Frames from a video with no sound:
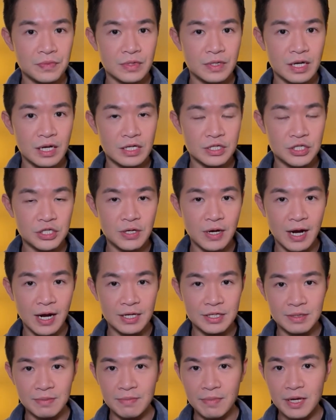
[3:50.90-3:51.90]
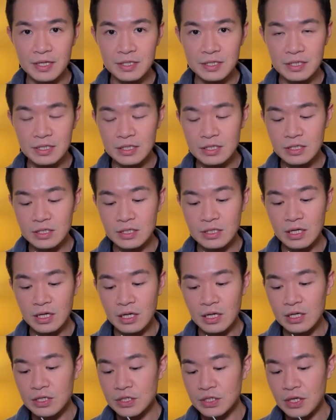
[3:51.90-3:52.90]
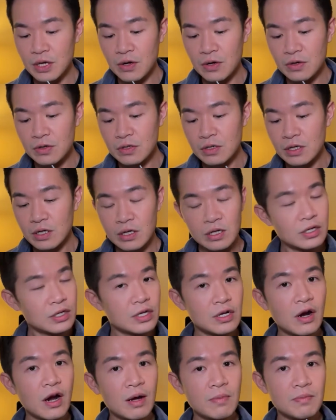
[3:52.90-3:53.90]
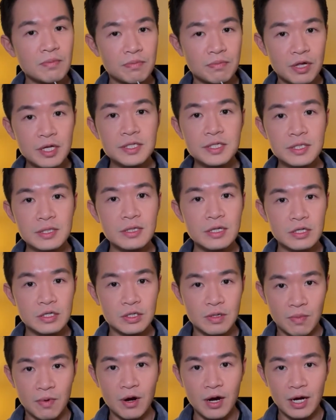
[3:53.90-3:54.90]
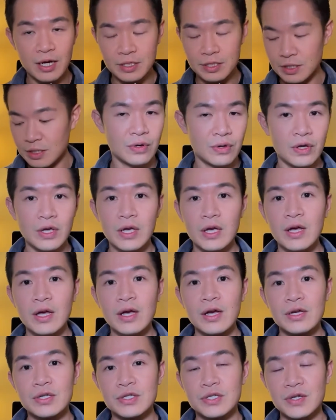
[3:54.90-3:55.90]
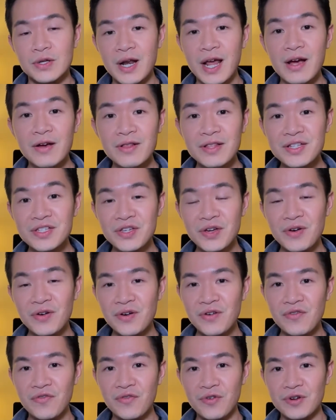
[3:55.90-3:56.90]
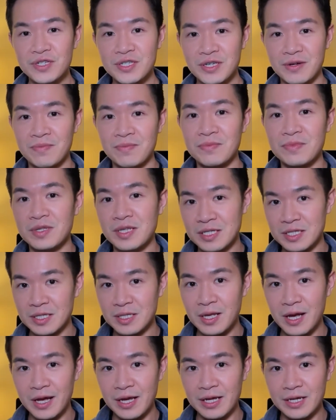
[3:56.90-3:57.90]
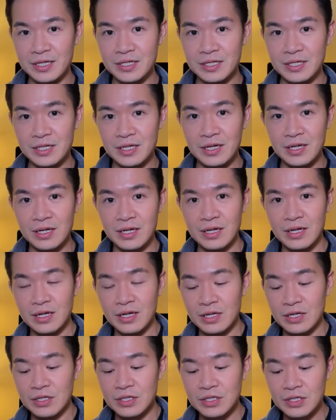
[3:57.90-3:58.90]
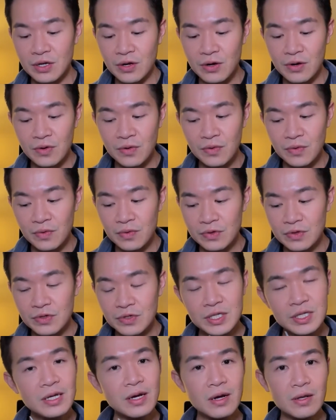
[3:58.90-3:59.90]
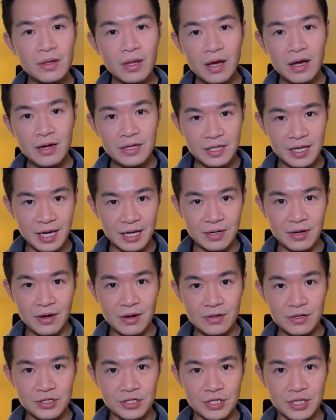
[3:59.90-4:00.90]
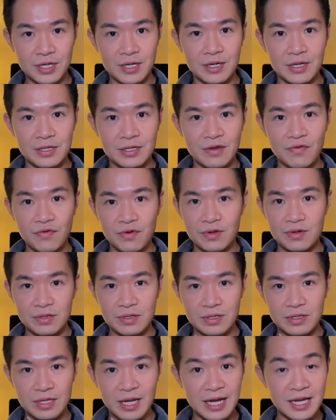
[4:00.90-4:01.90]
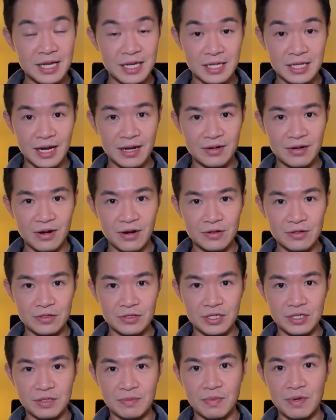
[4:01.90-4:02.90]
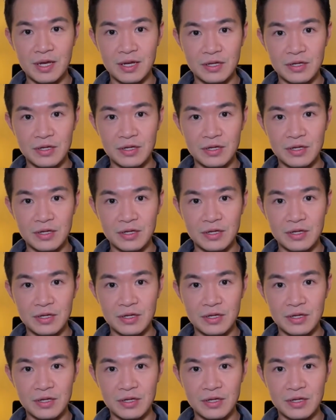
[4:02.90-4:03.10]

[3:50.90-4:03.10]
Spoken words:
strides and paces. So, I'm pleasantly surprised. So now let's go over some dislikes. So you see a lot of technology, different Nike technologies being